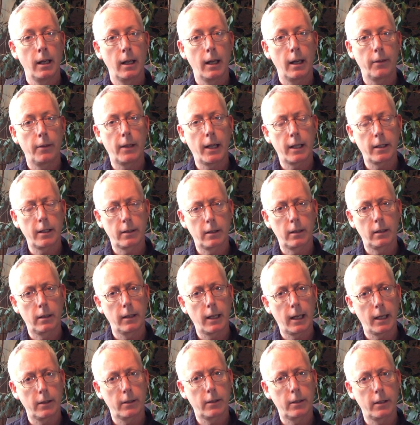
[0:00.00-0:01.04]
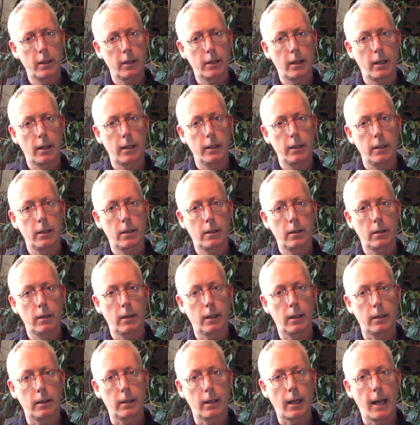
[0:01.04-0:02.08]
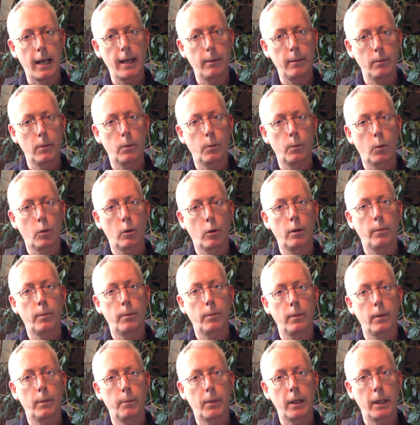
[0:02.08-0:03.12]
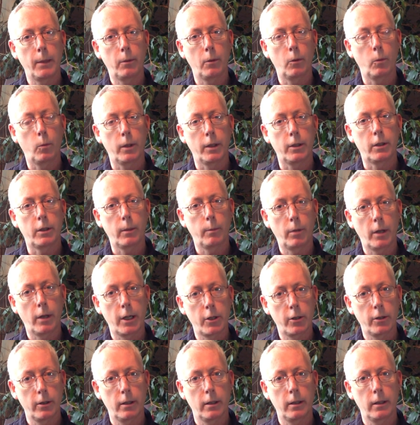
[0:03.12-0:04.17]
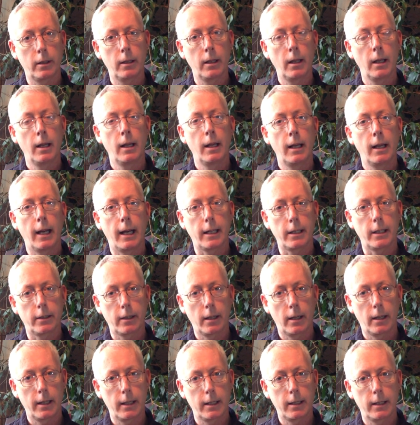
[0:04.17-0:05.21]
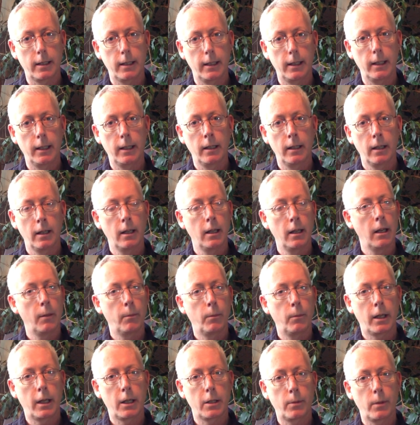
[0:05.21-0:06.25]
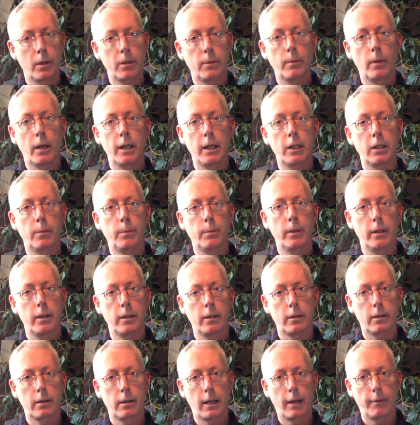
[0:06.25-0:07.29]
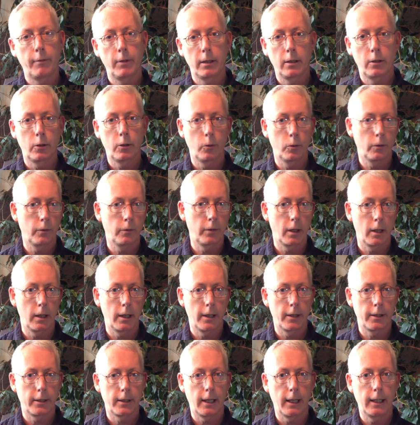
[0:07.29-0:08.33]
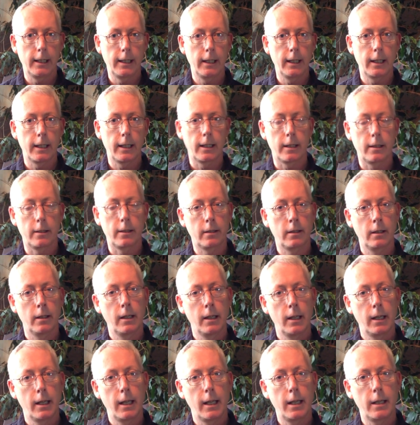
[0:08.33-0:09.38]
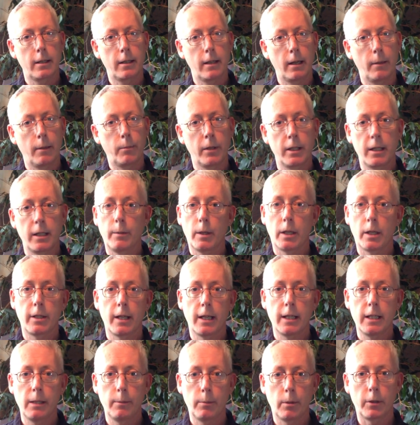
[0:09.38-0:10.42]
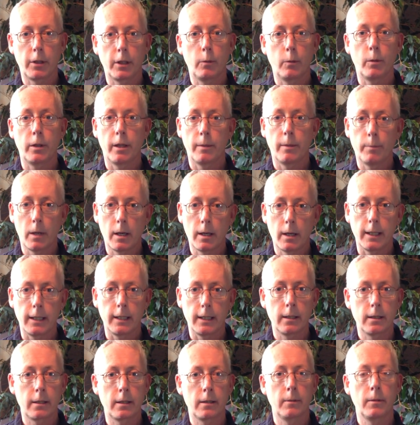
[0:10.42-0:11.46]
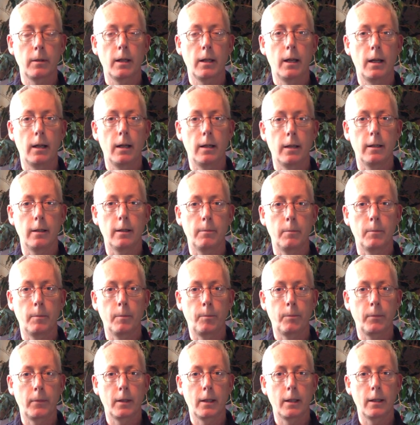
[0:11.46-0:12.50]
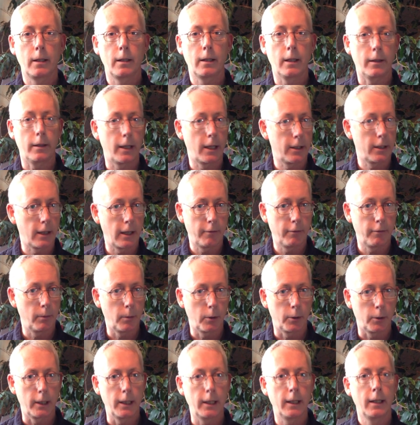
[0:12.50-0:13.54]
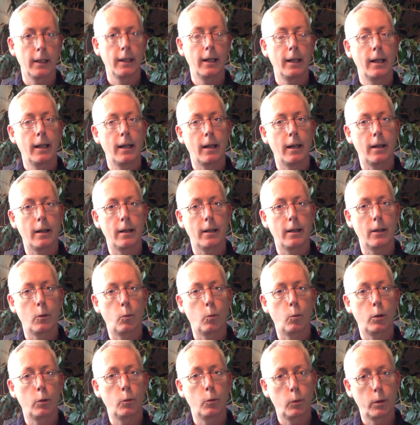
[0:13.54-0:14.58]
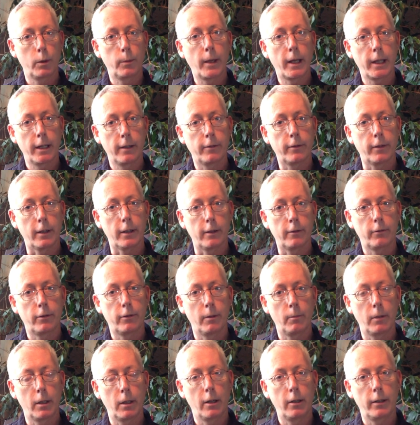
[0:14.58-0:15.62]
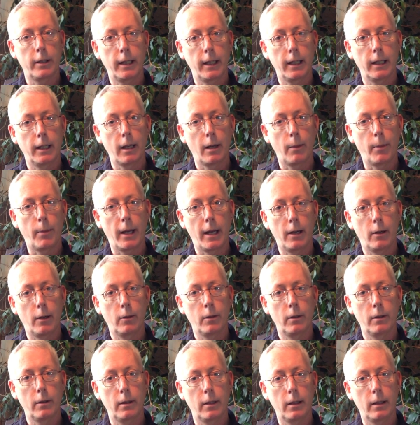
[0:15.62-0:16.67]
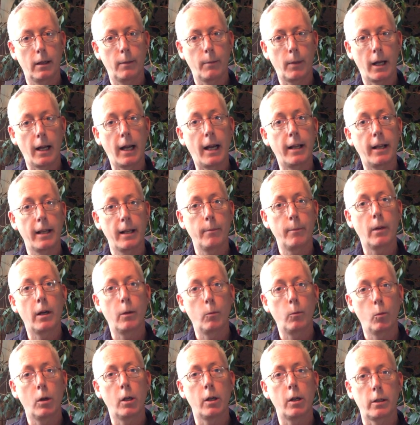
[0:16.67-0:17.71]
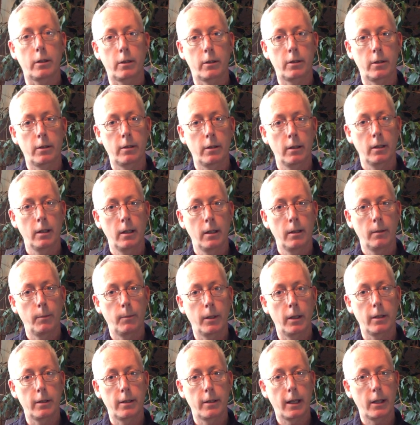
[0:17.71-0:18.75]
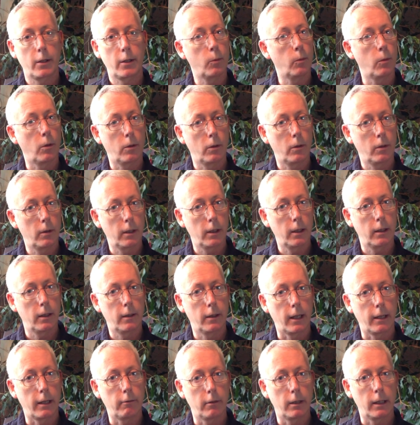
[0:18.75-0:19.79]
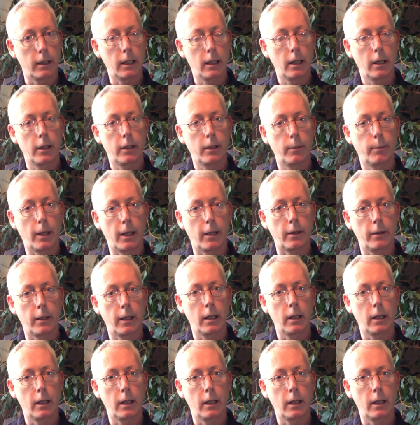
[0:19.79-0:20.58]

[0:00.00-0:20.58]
And that's, that's designed and aimed more at people with depression, anxiety, but I suppose my experience having taught for the last eight years is that pretty much anybody with a mind, um, and that's everybody, uh, will, would benefit from learning about, about how their mind works because that's what they really learn about.